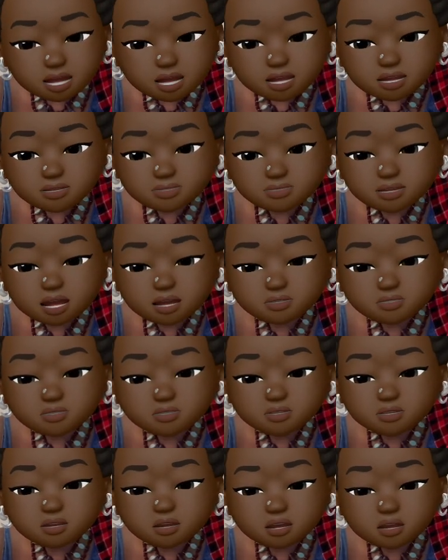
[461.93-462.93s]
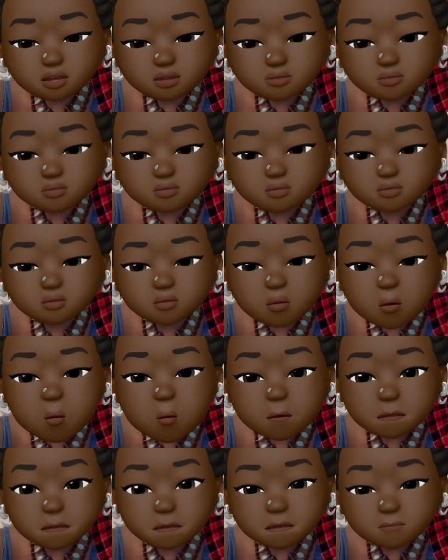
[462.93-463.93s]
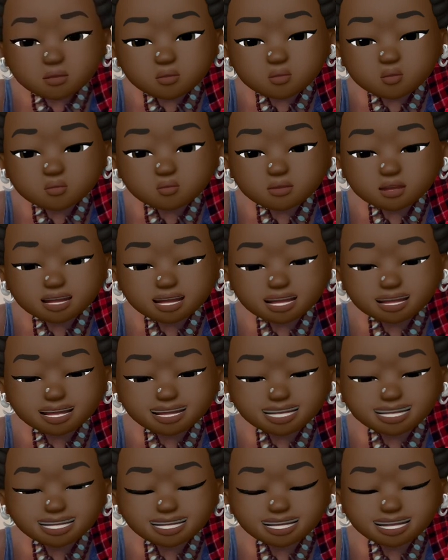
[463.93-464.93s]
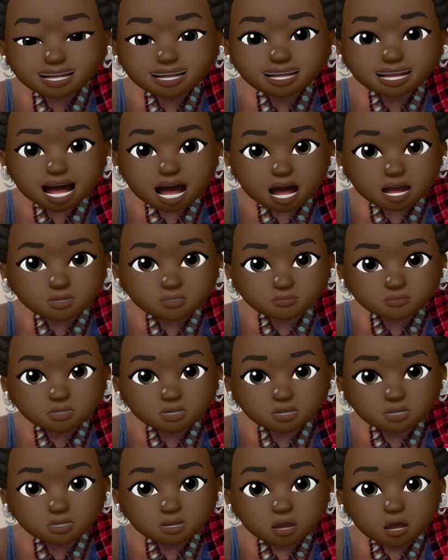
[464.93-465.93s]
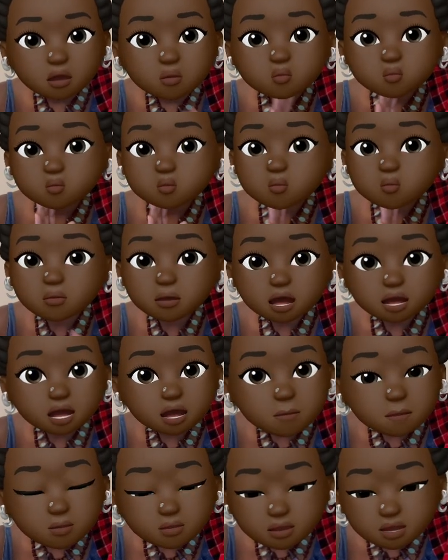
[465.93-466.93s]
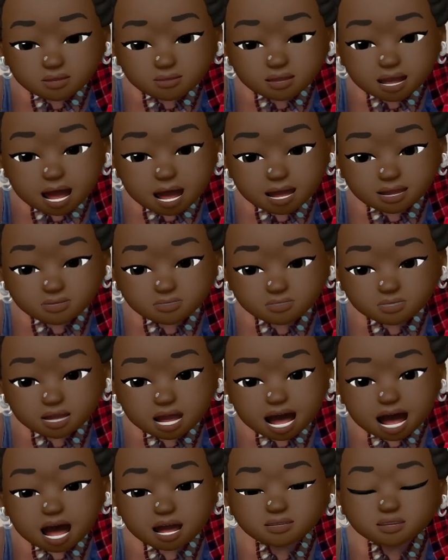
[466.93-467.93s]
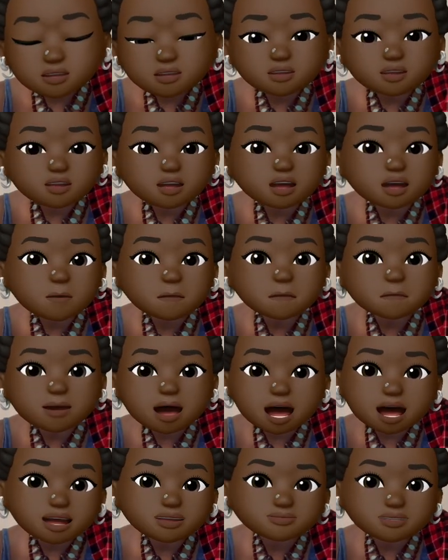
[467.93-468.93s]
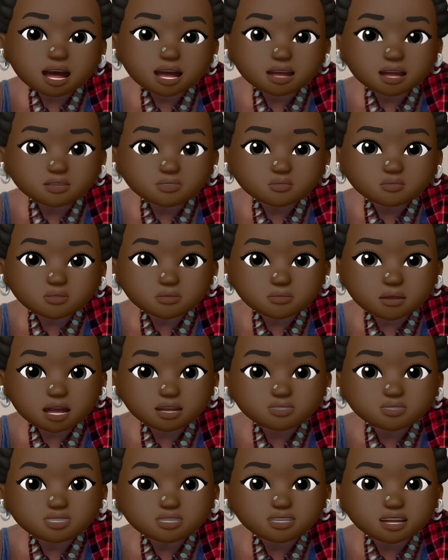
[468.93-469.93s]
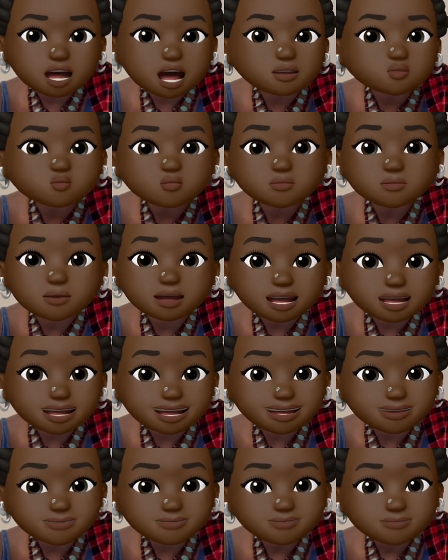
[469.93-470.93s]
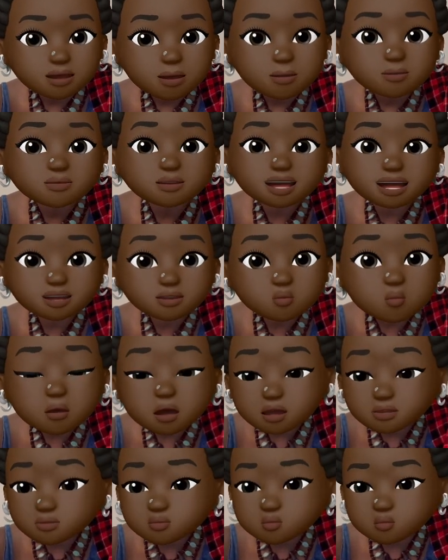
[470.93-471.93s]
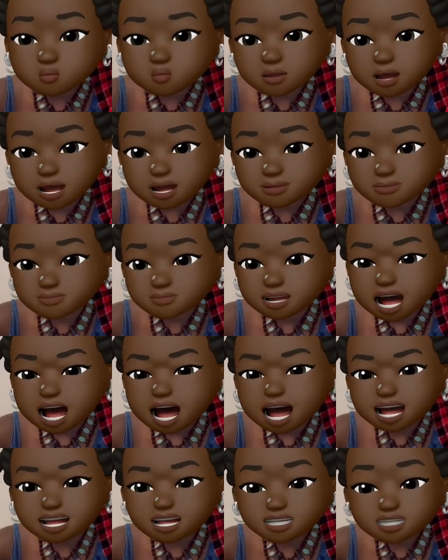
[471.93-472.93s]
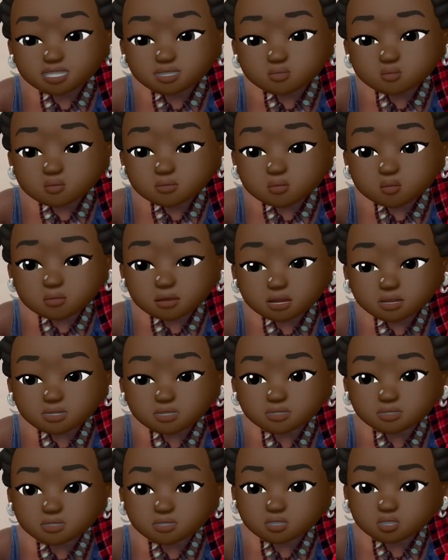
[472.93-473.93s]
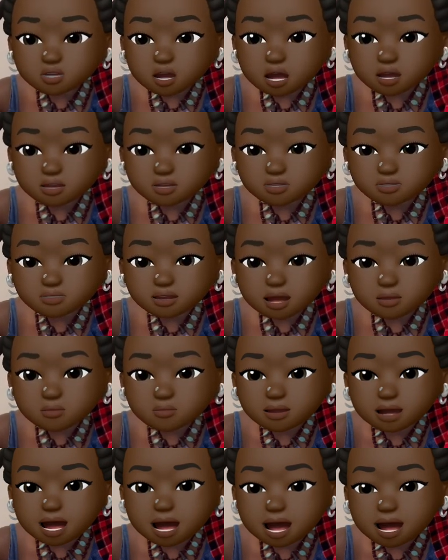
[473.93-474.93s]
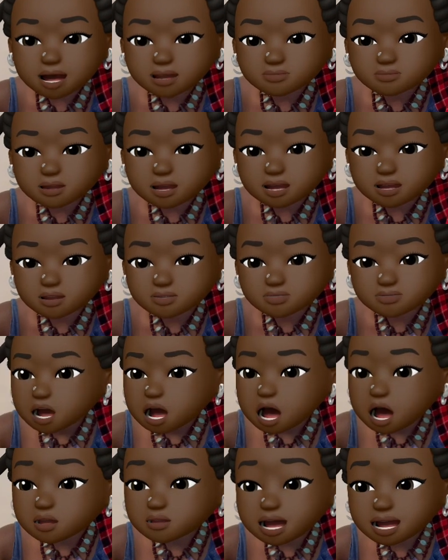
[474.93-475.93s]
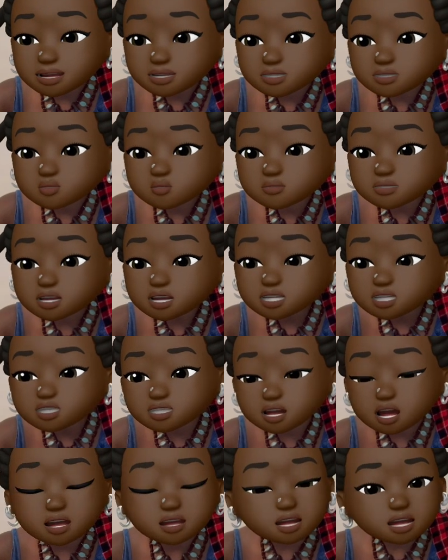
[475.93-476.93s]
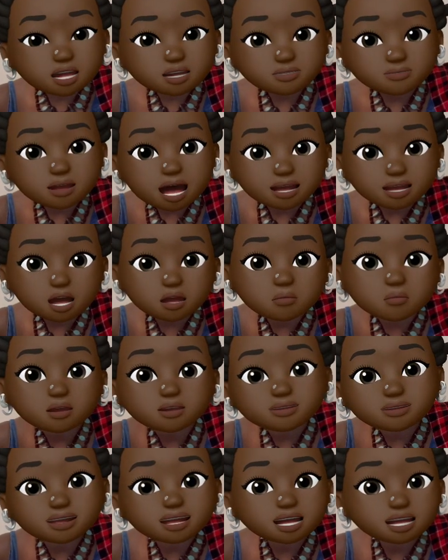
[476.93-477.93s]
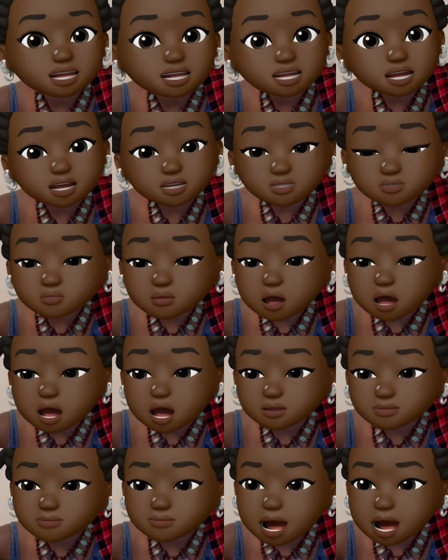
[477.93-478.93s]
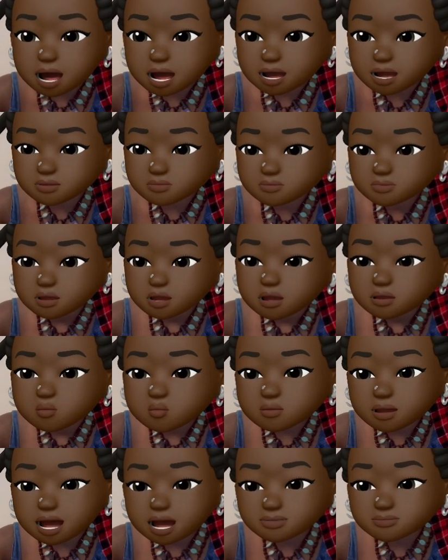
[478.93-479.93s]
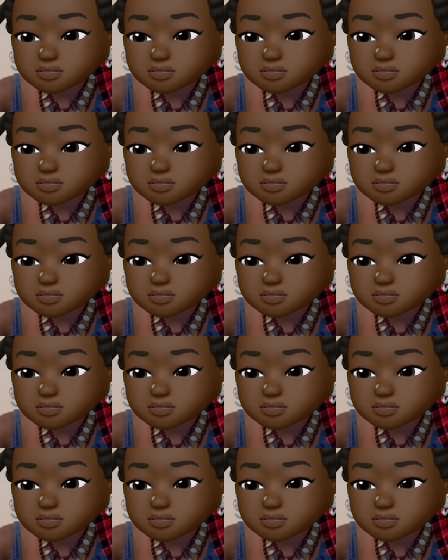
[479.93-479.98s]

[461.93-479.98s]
Then you're going to Google moon in the 6th house, read up on that, and then you're going to combine that information and repeat it. But let's walk through that. And let's do it with the chart that we have here. All right, so this chart, let's find out what this says for our 5. We have